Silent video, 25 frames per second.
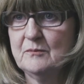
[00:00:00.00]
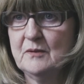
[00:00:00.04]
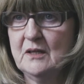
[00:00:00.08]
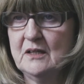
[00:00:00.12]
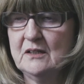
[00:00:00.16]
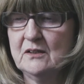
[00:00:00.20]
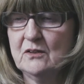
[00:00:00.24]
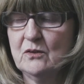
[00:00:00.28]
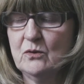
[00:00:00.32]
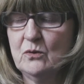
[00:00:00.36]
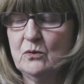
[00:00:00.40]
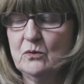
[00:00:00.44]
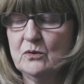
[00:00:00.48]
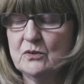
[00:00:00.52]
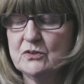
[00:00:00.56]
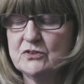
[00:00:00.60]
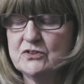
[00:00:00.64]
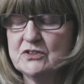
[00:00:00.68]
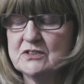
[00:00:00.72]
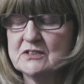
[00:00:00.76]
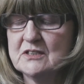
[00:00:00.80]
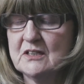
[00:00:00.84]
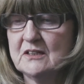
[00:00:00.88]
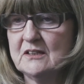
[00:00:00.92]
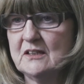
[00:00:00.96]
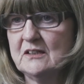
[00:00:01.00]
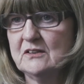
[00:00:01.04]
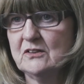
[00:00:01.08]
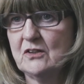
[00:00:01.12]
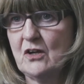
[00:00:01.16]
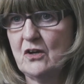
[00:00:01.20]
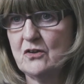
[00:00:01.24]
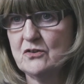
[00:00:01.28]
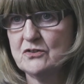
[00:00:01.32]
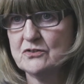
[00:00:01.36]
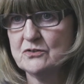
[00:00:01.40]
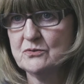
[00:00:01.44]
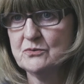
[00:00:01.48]
in colleges and in
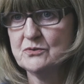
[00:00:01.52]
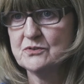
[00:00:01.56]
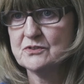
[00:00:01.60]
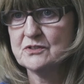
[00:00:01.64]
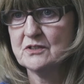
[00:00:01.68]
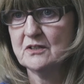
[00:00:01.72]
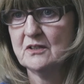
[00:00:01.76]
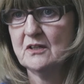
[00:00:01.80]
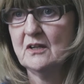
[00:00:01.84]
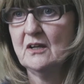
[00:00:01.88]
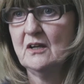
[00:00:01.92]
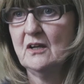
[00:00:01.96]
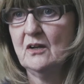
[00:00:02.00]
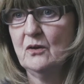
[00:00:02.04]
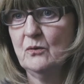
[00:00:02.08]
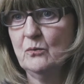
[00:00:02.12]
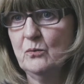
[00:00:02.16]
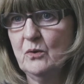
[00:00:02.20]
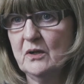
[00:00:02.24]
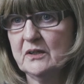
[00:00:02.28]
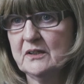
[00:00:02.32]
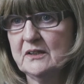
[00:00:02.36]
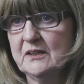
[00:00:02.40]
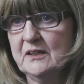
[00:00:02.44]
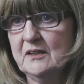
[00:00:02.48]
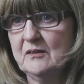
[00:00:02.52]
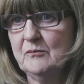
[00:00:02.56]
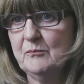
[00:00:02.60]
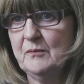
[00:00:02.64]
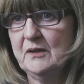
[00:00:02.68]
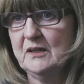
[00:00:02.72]
councils, working